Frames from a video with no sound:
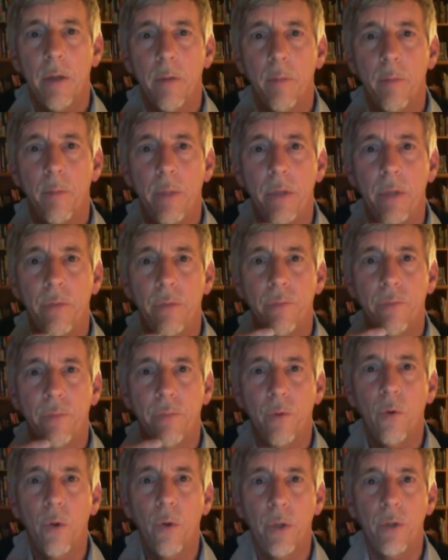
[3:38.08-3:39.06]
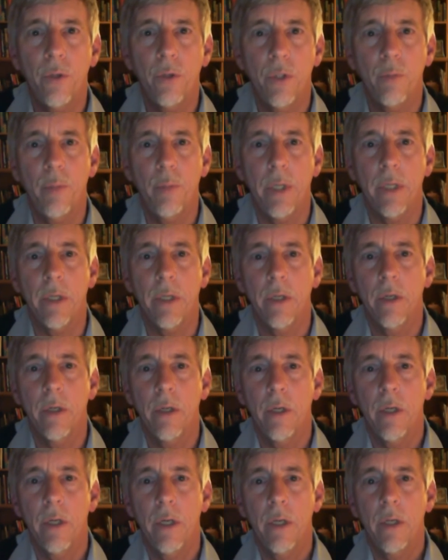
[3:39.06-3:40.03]
before you speak.
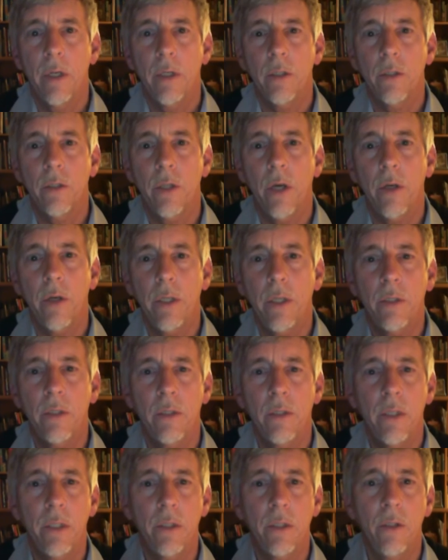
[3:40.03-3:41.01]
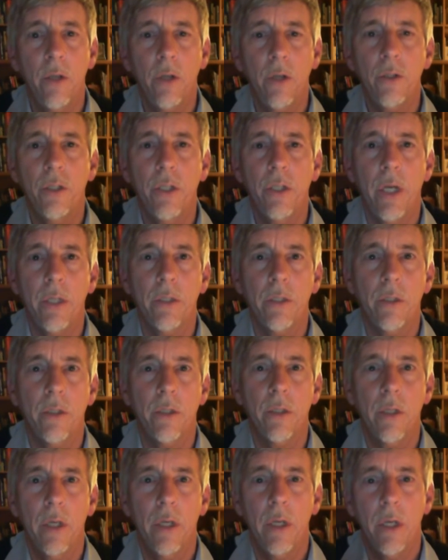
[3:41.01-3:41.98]
So it's not
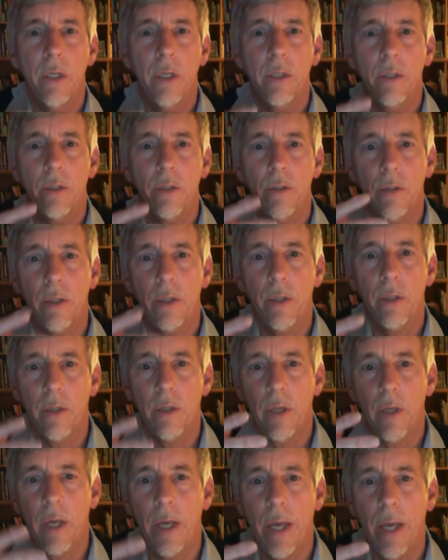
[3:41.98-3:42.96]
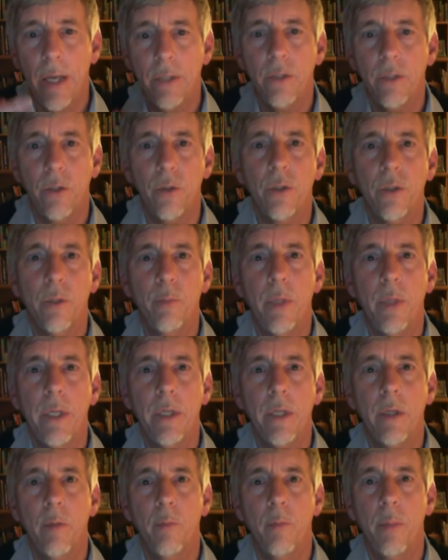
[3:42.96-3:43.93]
just as you
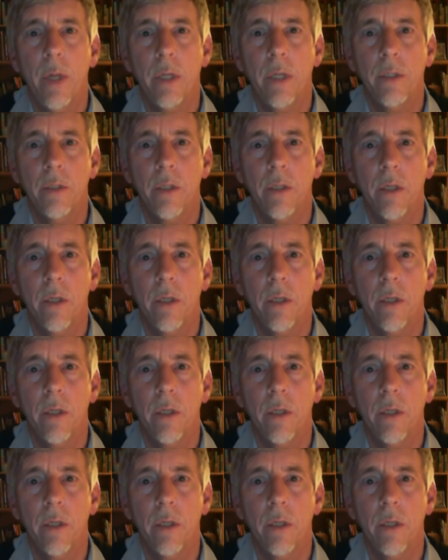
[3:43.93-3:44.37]
speak, but